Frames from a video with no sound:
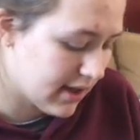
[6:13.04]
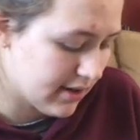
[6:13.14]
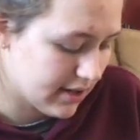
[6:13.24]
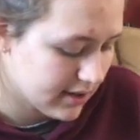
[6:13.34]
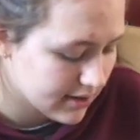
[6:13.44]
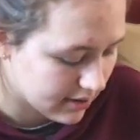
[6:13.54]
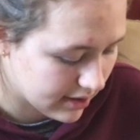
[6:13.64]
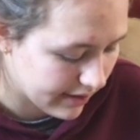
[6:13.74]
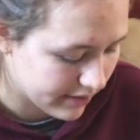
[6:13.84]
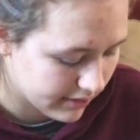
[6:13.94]
endings. I don't
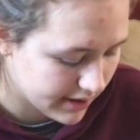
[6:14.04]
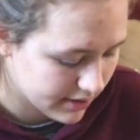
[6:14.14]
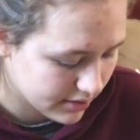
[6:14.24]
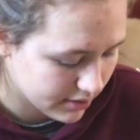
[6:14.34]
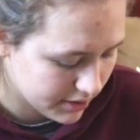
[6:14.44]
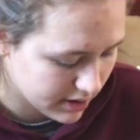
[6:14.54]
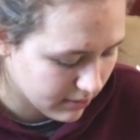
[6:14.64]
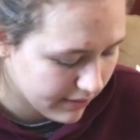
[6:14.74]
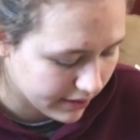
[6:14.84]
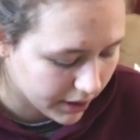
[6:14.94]
have an eraser, so I'll just use my
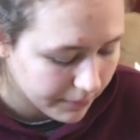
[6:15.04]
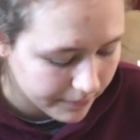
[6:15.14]
finger.